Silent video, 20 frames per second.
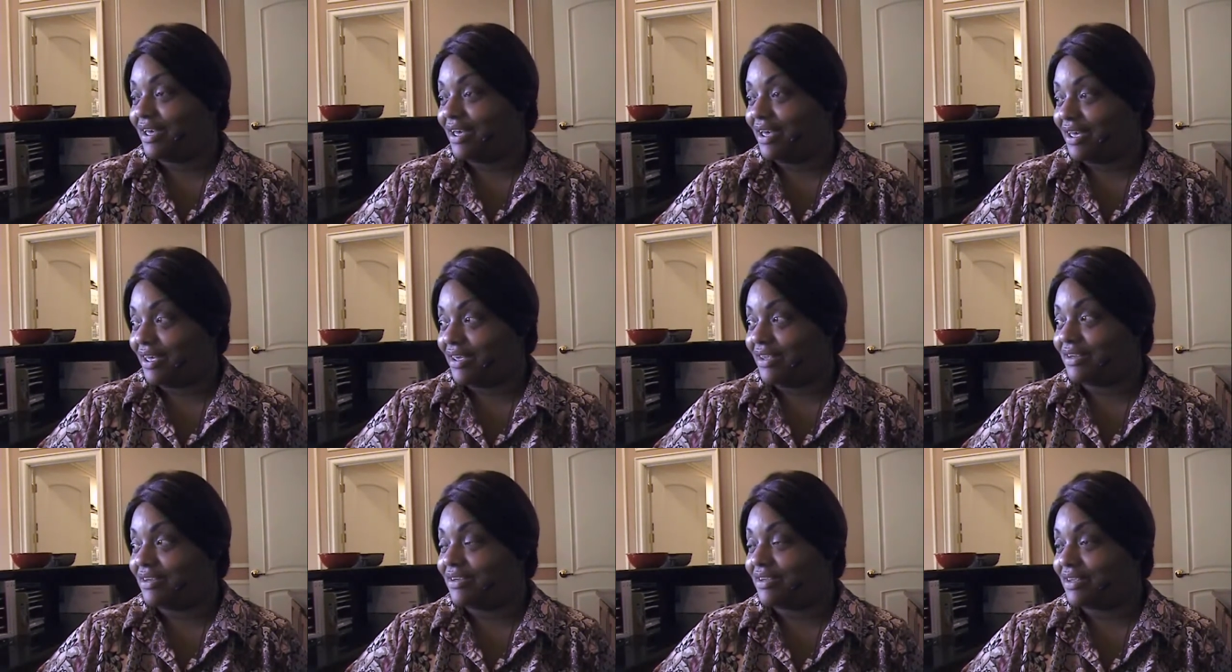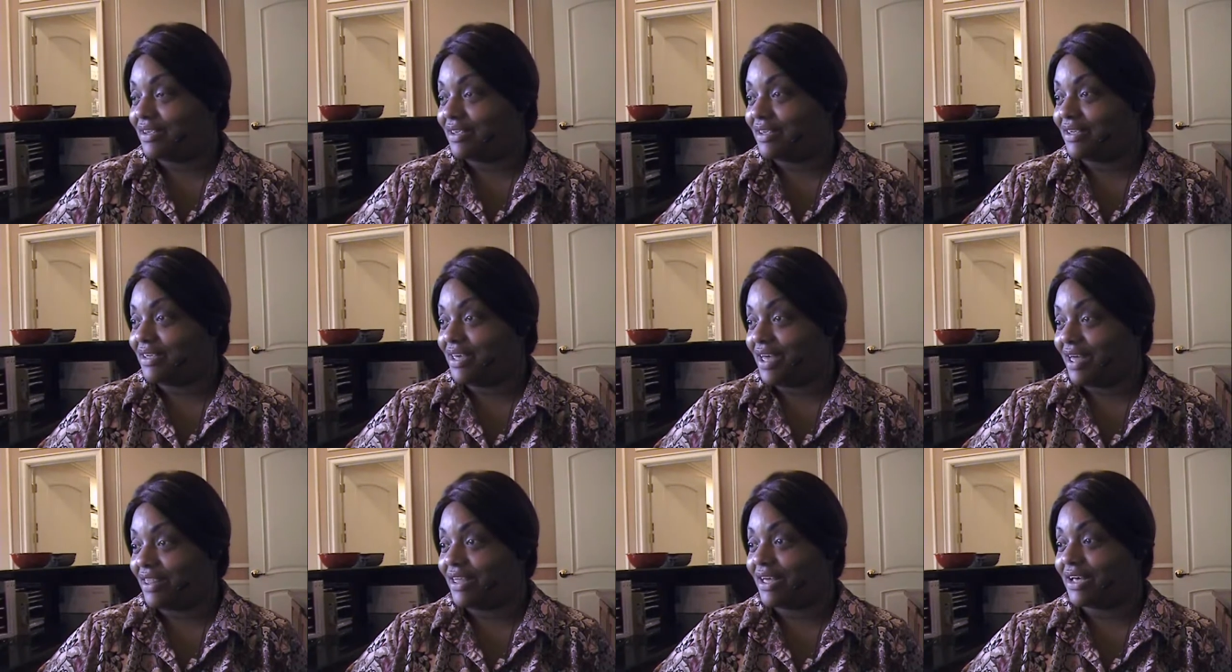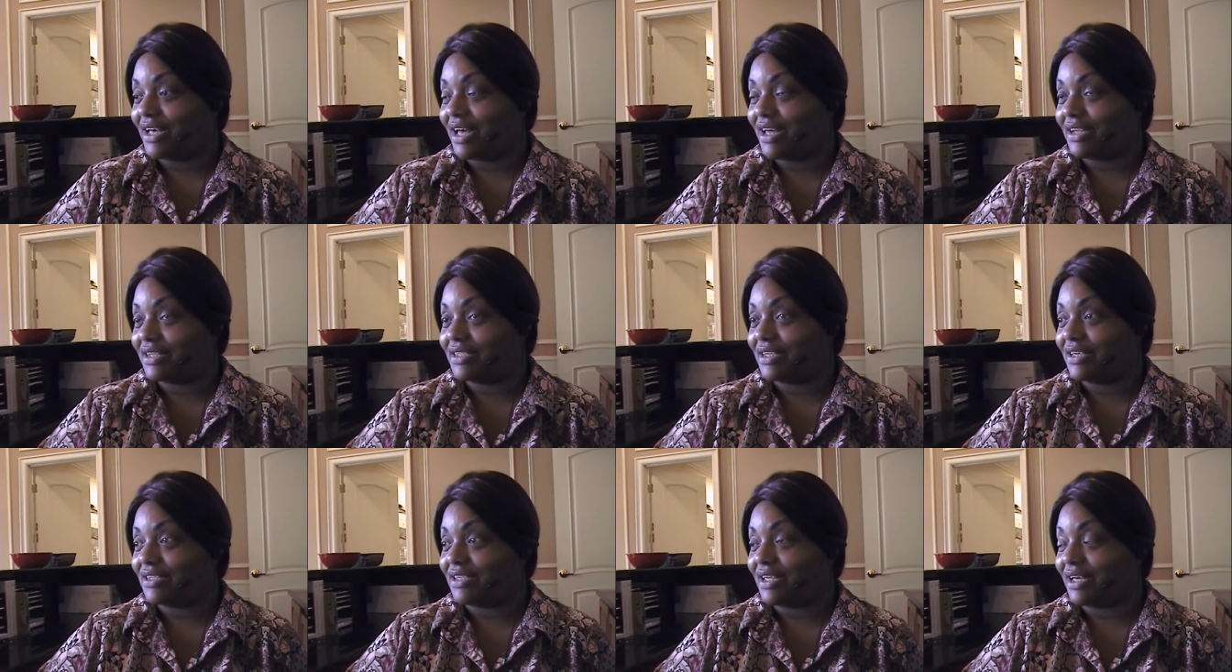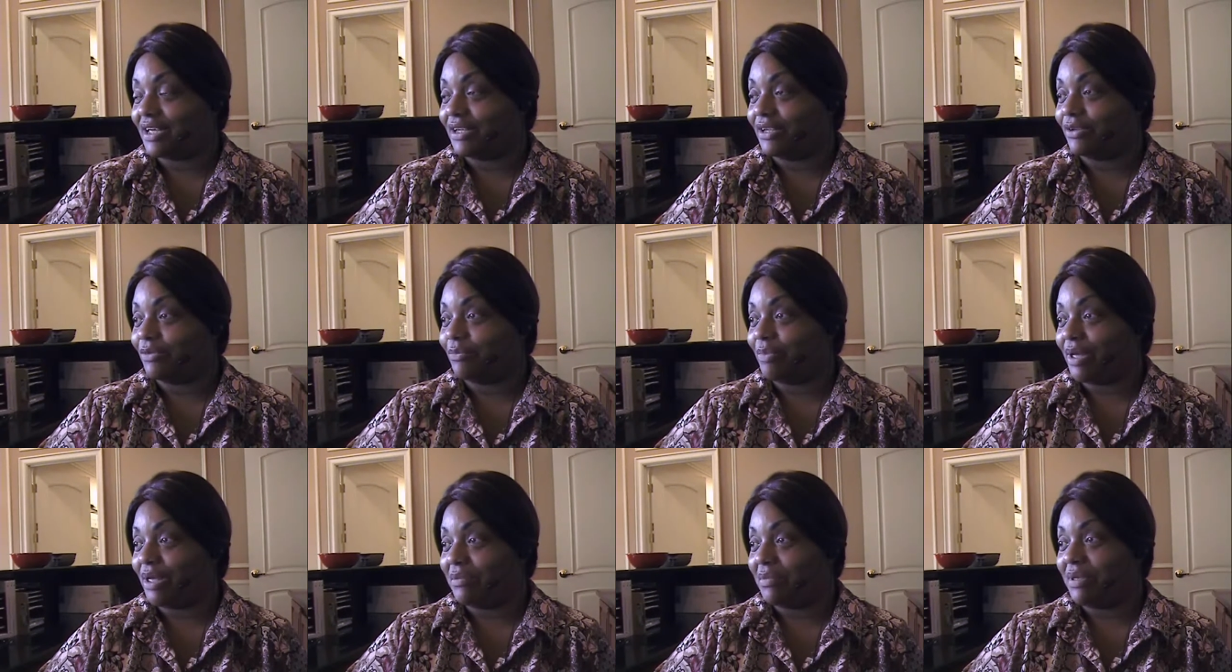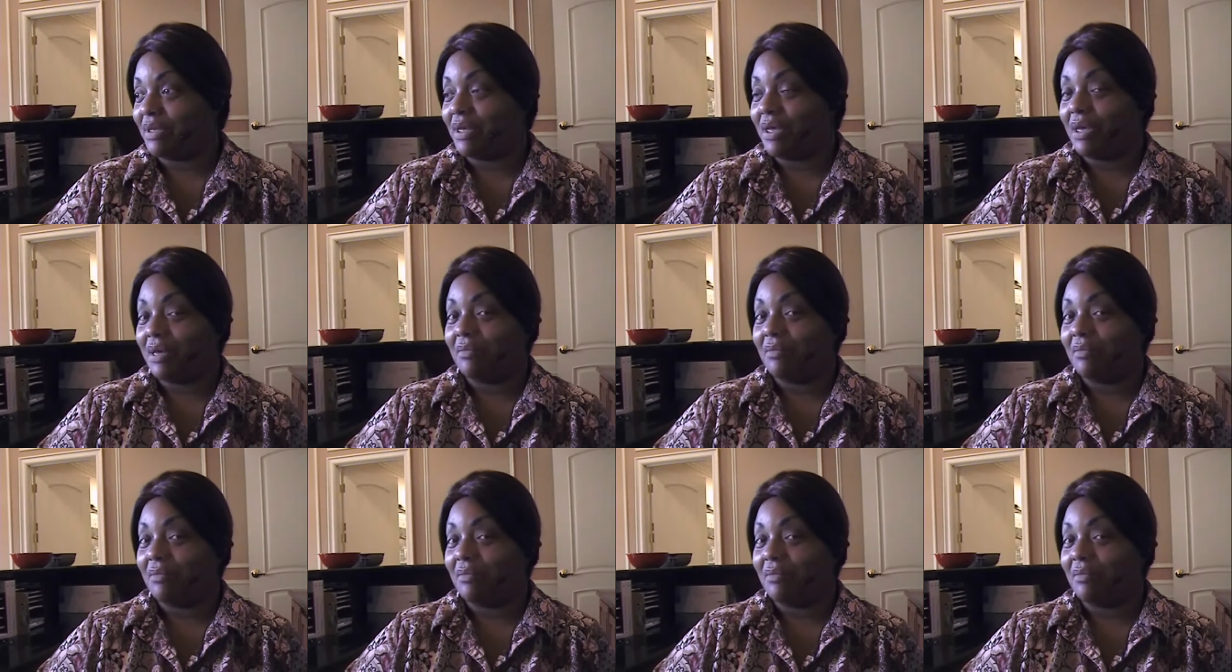And yeah, that kind of sounds like a little baby,